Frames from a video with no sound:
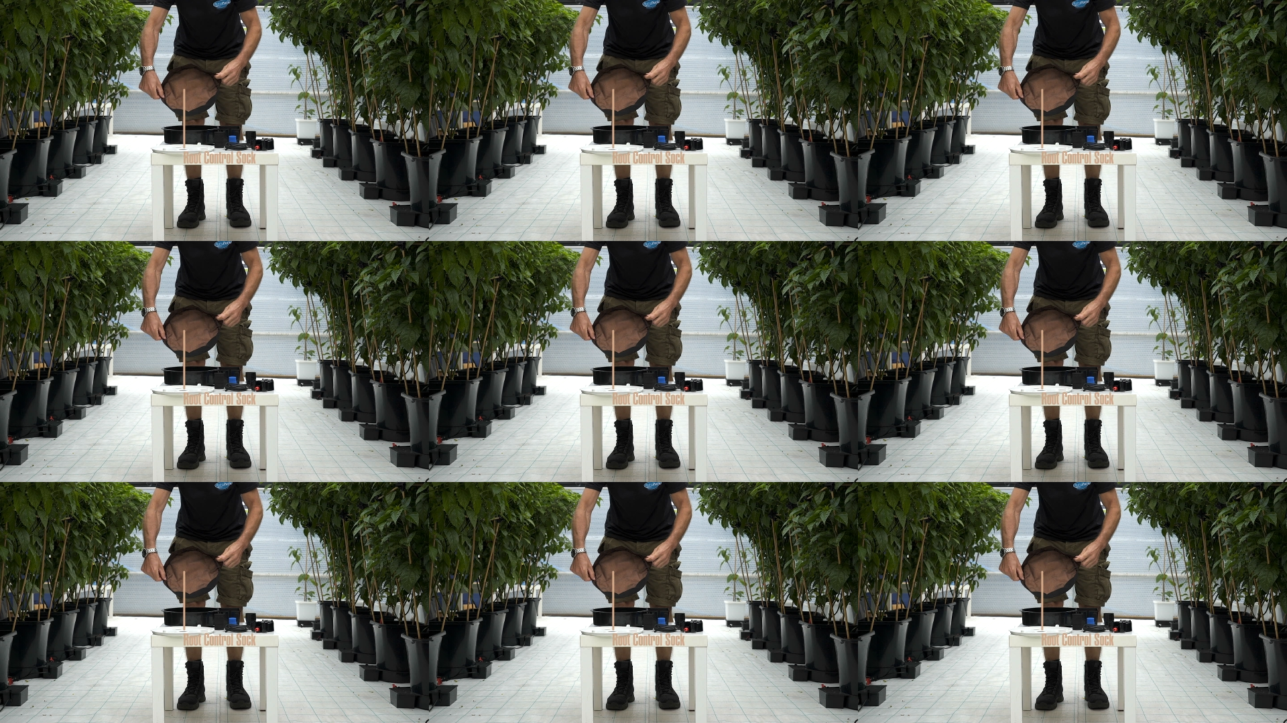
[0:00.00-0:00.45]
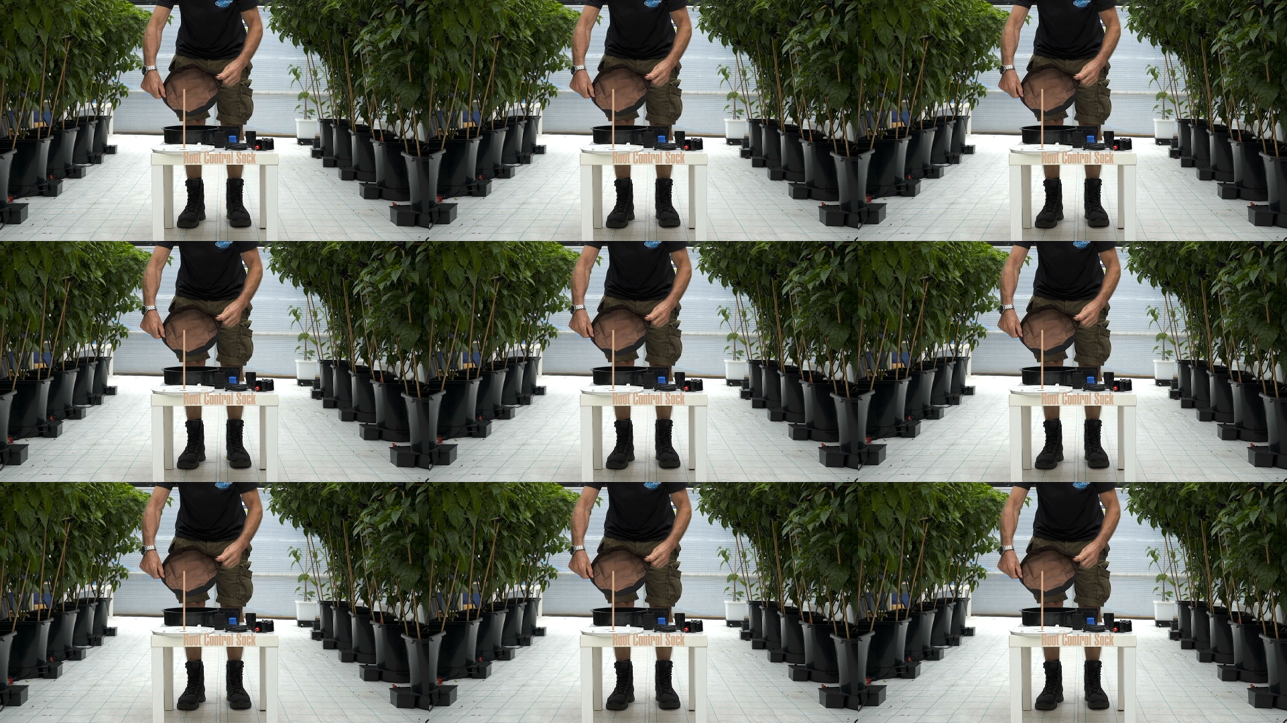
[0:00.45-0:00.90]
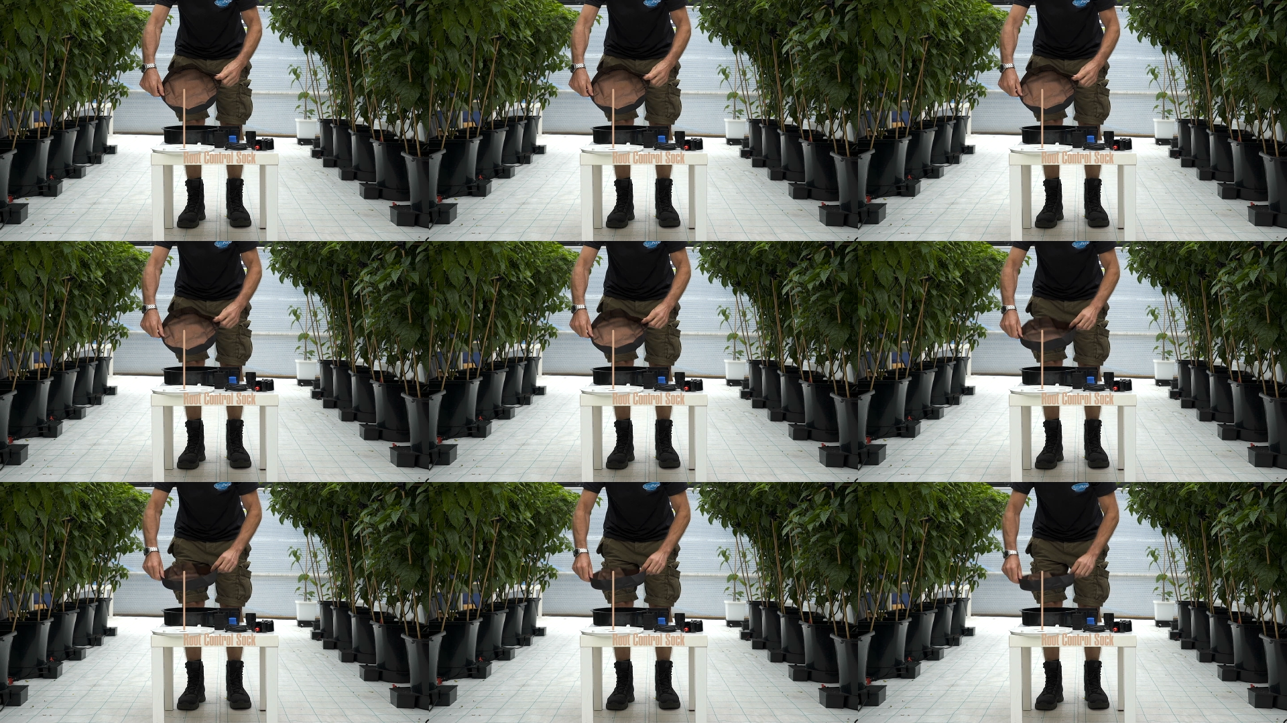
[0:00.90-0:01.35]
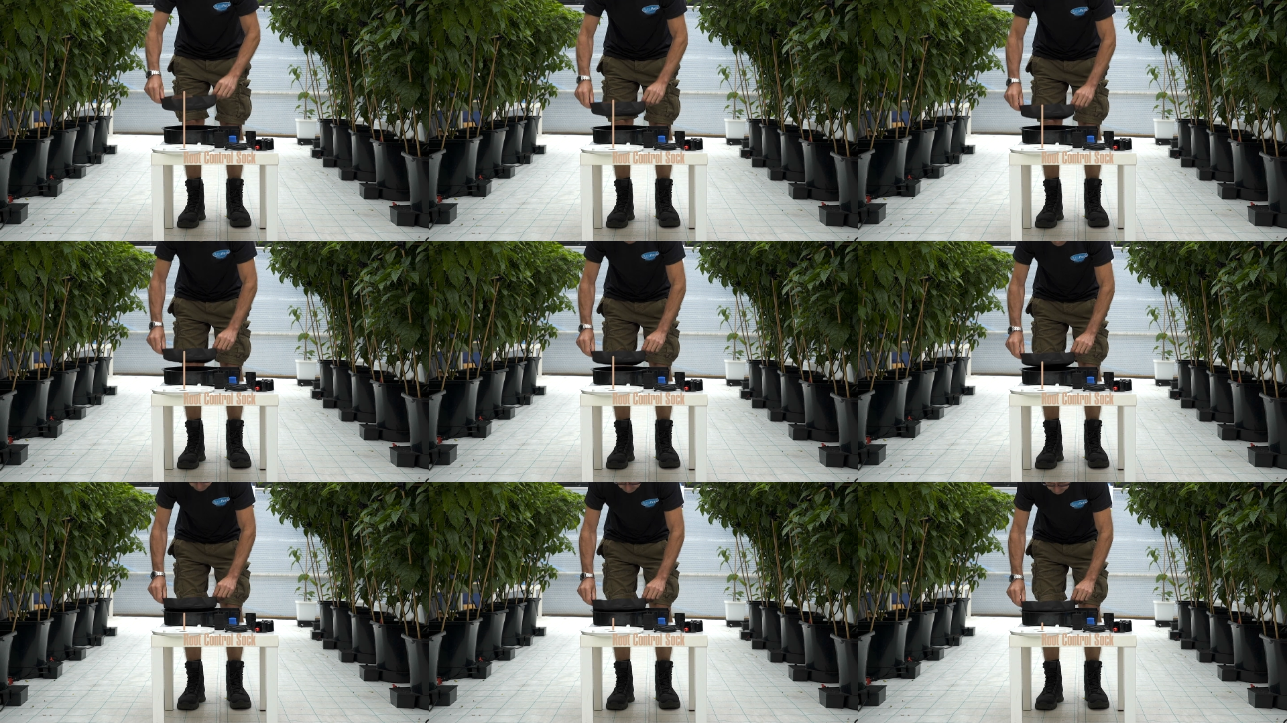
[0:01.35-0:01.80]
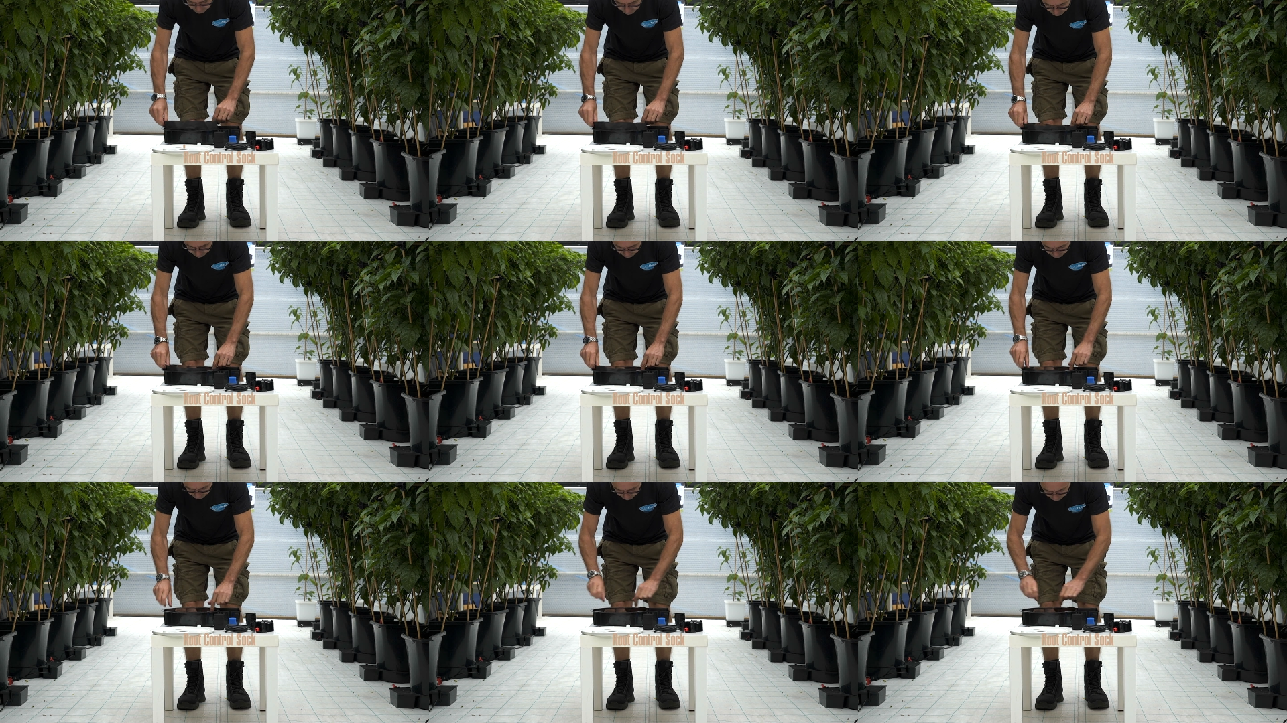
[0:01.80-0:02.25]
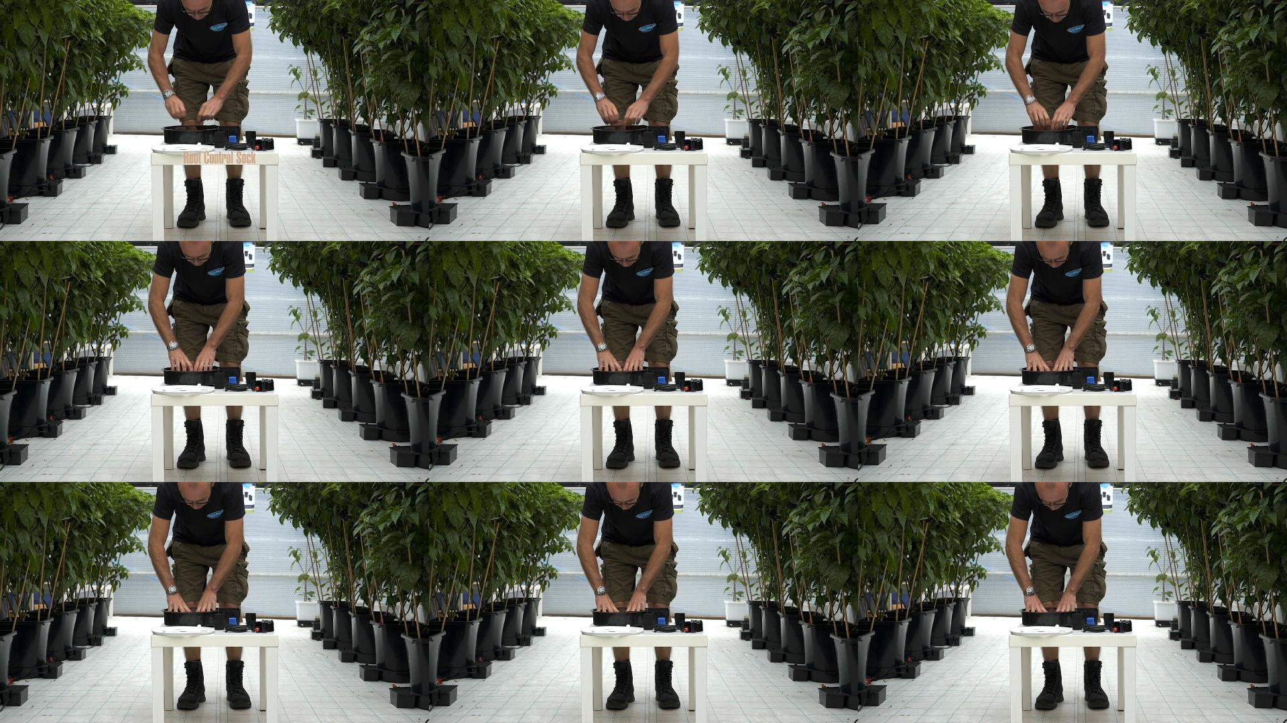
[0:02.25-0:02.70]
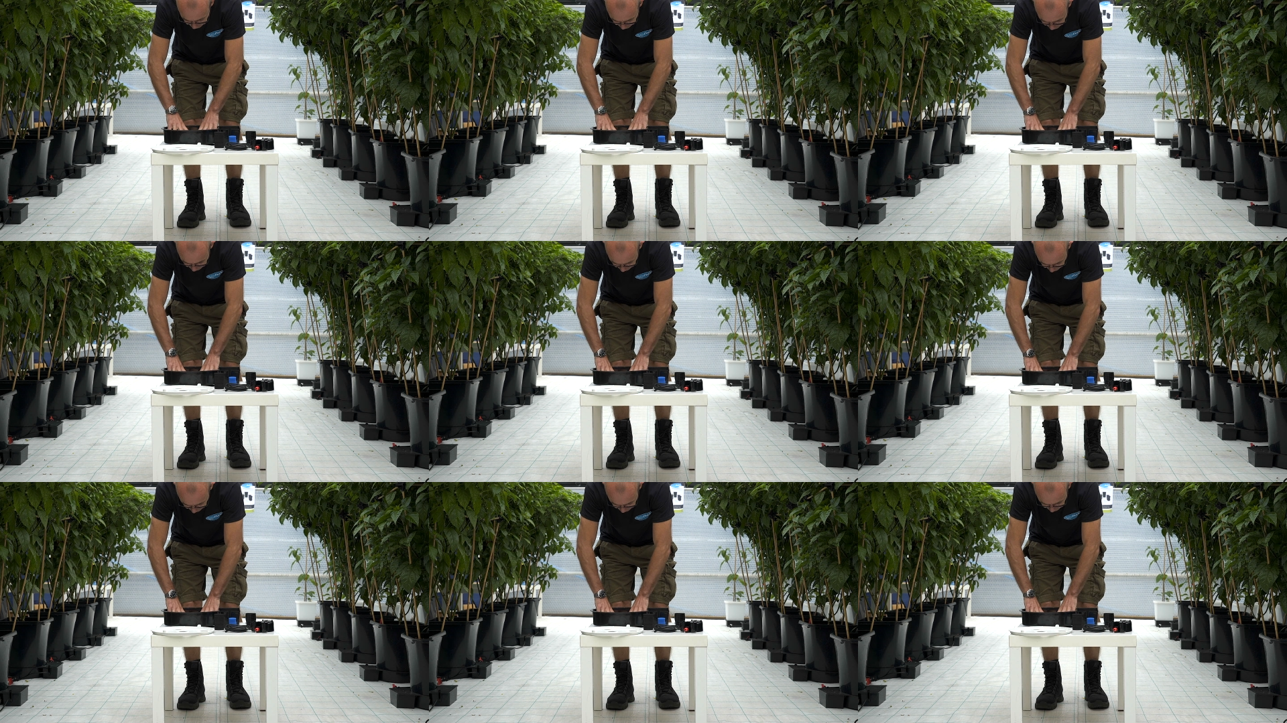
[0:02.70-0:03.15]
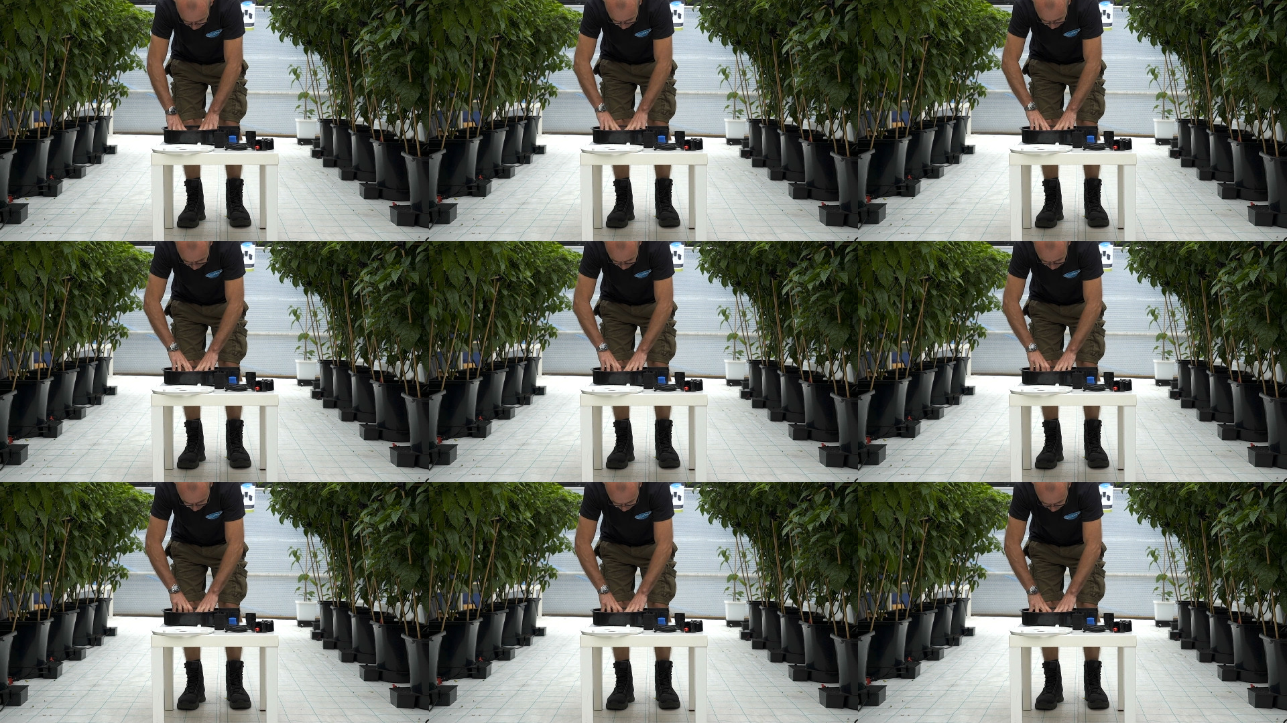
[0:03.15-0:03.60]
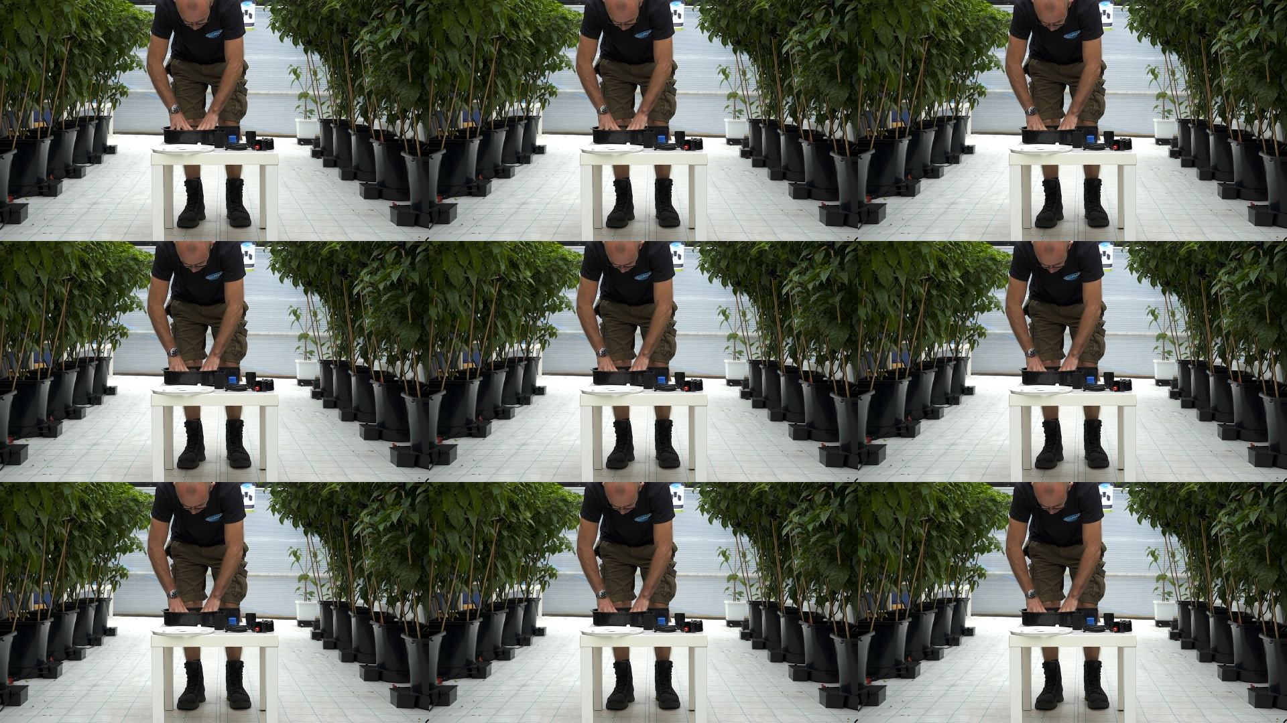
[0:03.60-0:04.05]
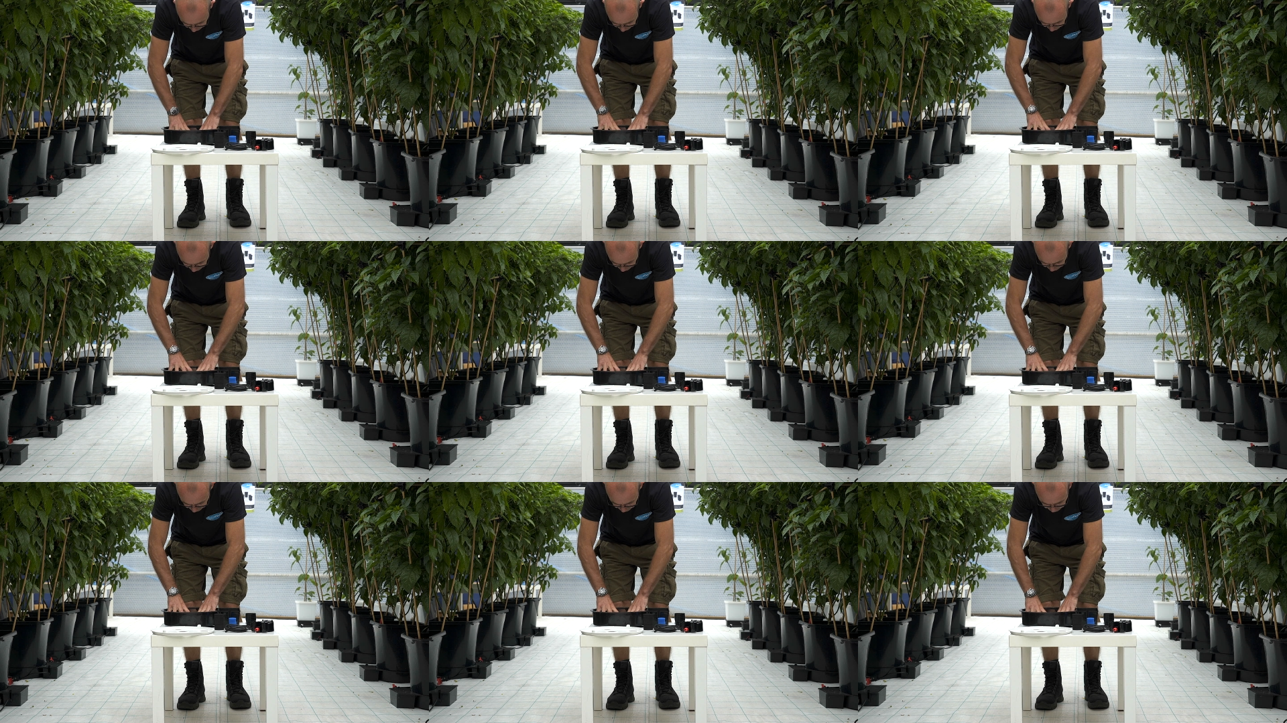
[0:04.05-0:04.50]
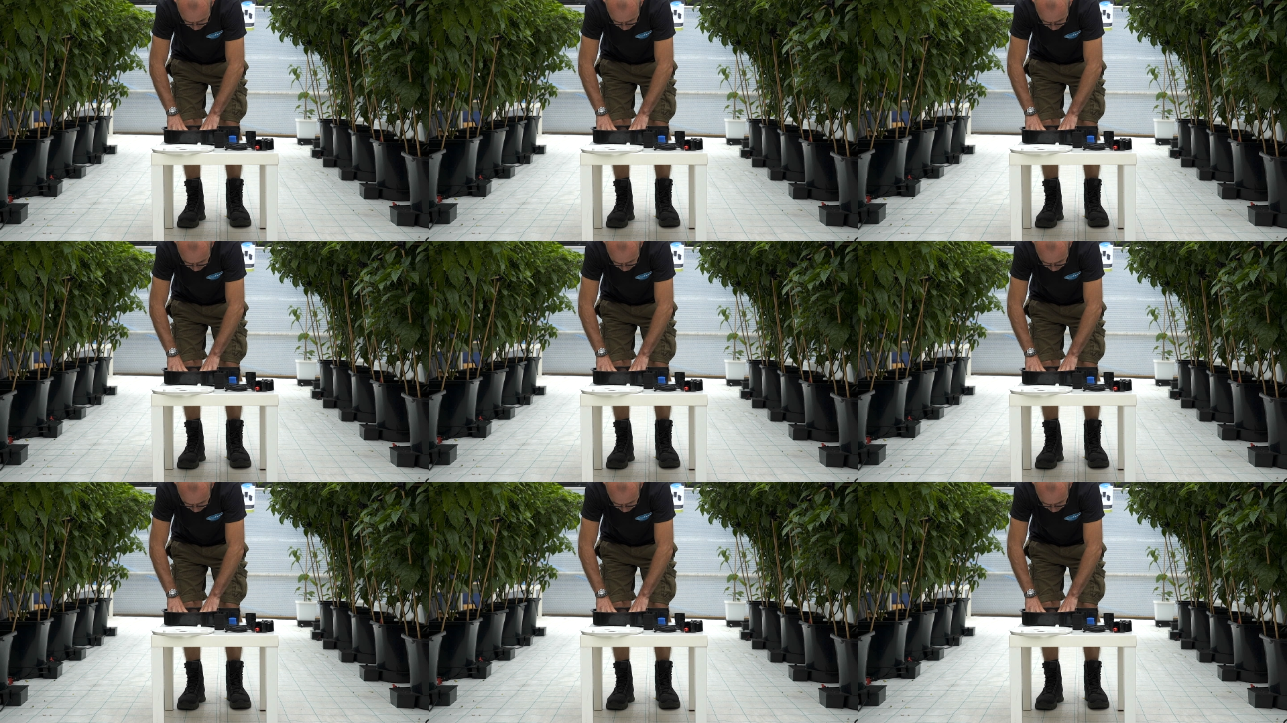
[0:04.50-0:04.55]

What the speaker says: Nobody's mouth can be seen.